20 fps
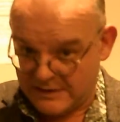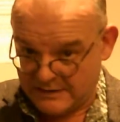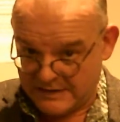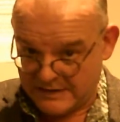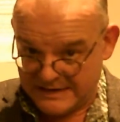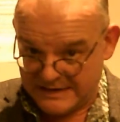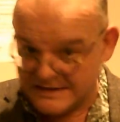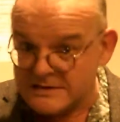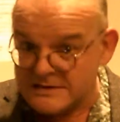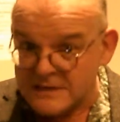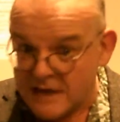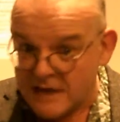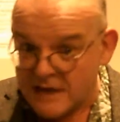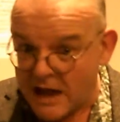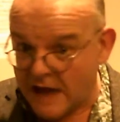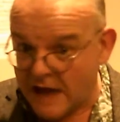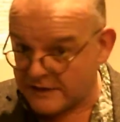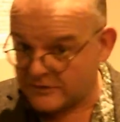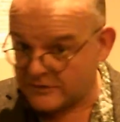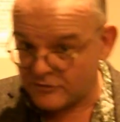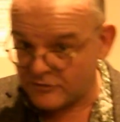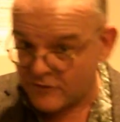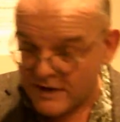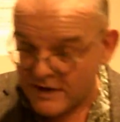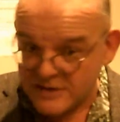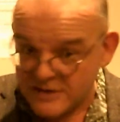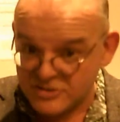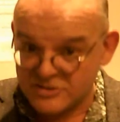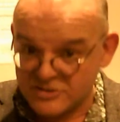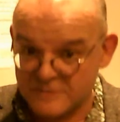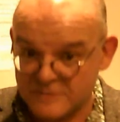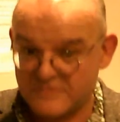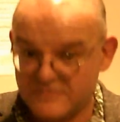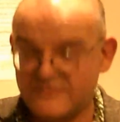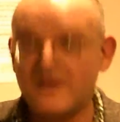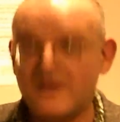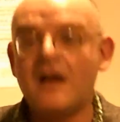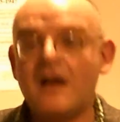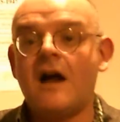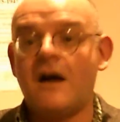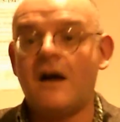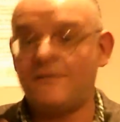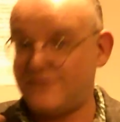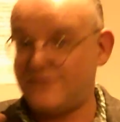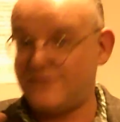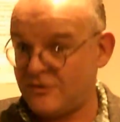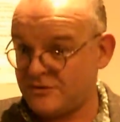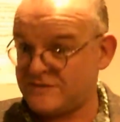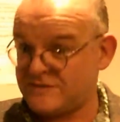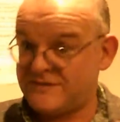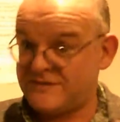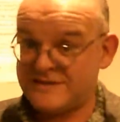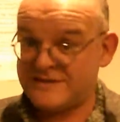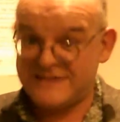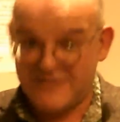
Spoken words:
India and in the relationship of theosophists.